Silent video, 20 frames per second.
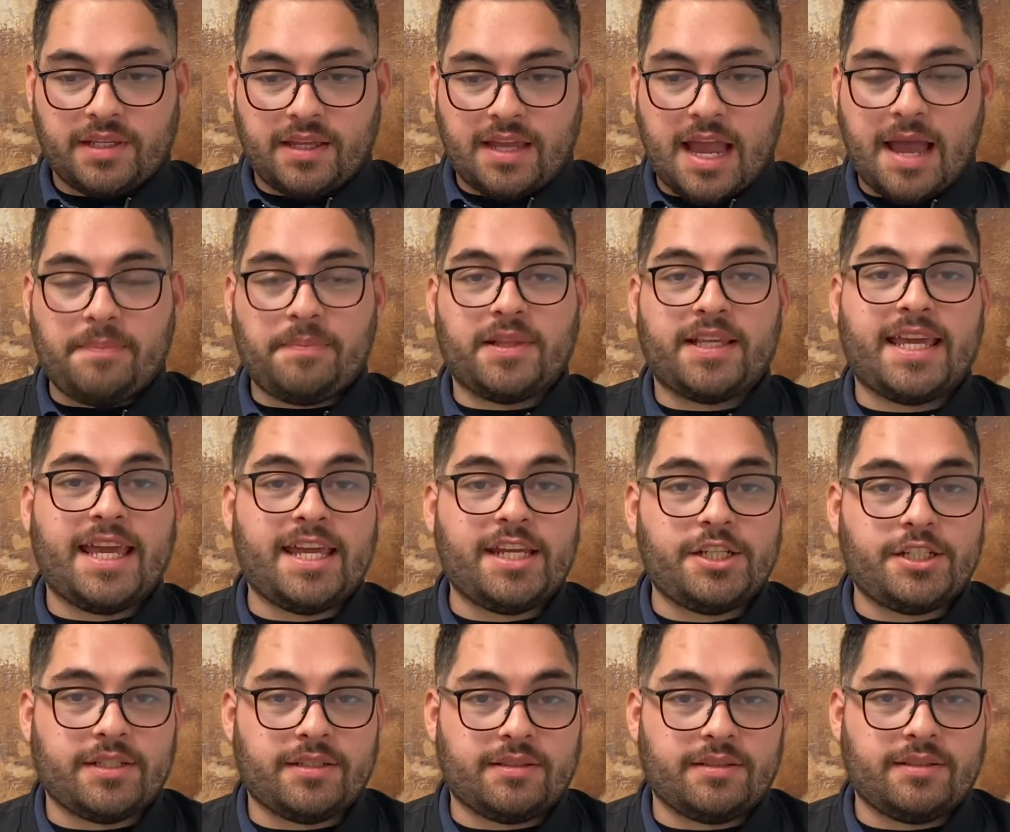
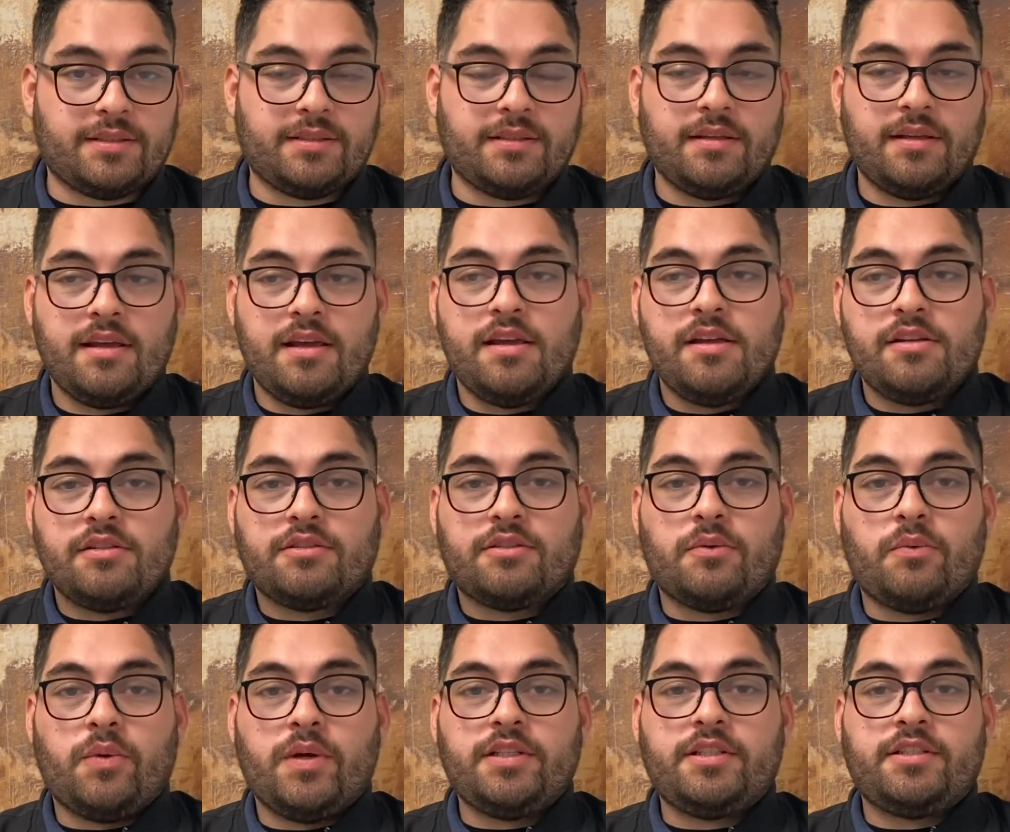applications. So
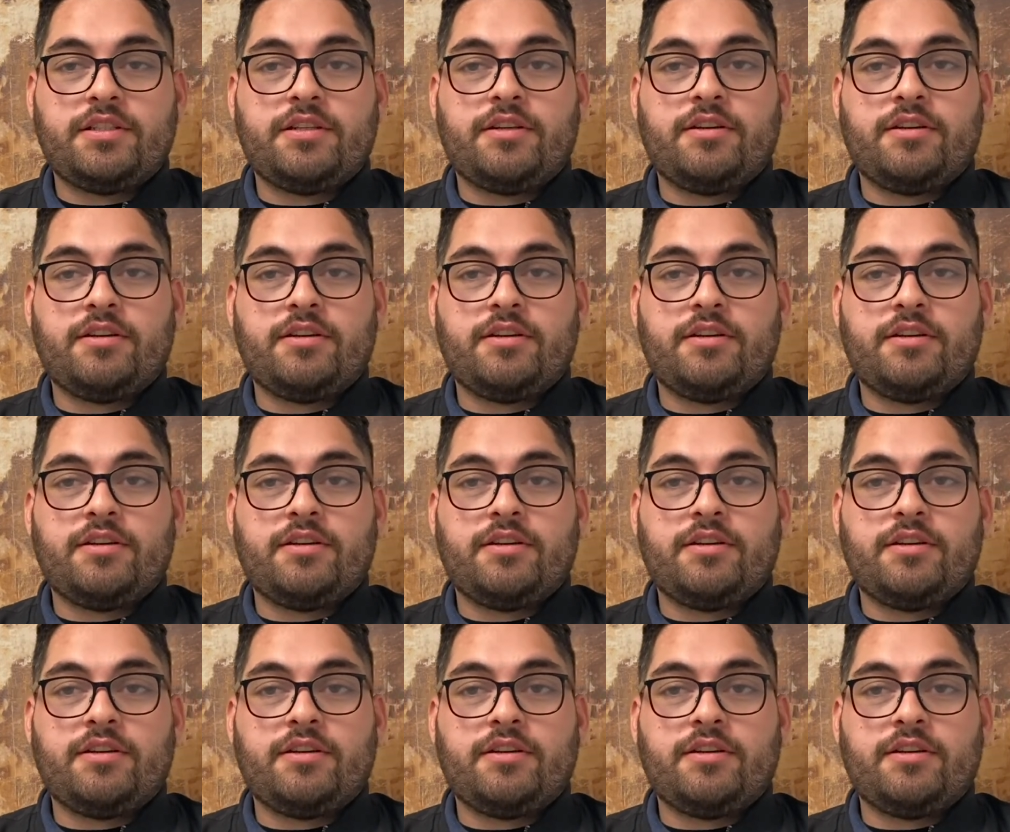once your